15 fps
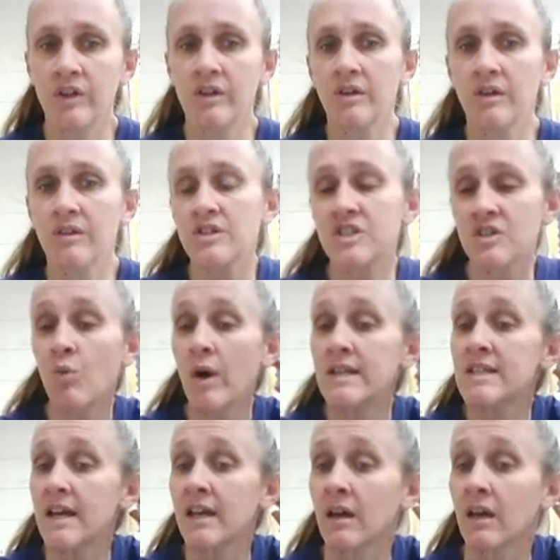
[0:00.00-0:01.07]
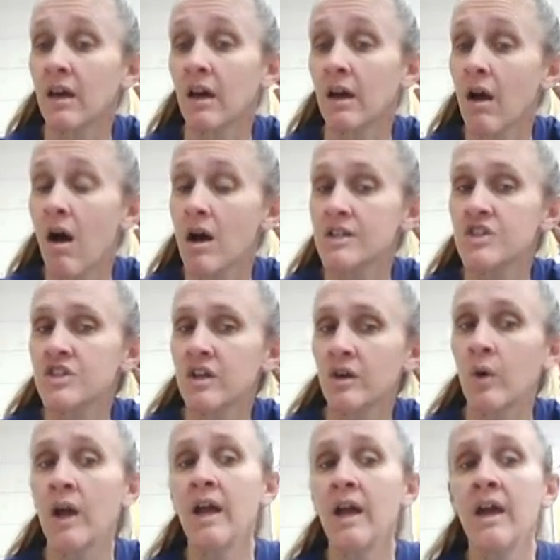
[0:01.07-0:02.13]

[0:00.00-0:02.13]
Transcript: There's some ways I can cut costs. So